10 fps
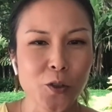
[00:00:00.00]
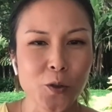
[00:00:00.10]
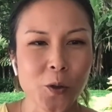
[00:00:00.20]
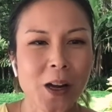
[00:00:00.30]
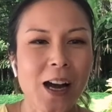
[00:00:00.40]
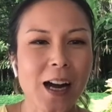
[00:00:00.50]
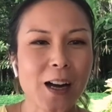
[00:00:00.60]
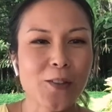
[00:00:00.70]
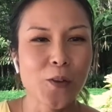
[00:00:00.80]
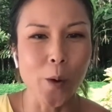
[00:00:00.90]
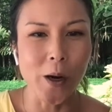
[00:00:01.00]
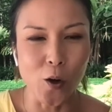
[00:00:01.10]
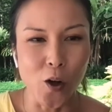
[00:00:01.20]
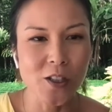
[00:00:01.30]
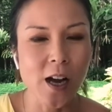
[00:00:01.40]
to uh, for
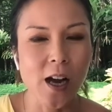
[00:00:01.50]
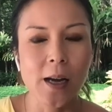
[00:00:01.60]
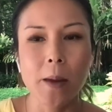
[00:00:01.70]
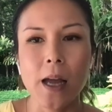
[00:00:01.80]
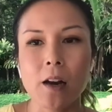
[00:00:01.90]
quite a long time.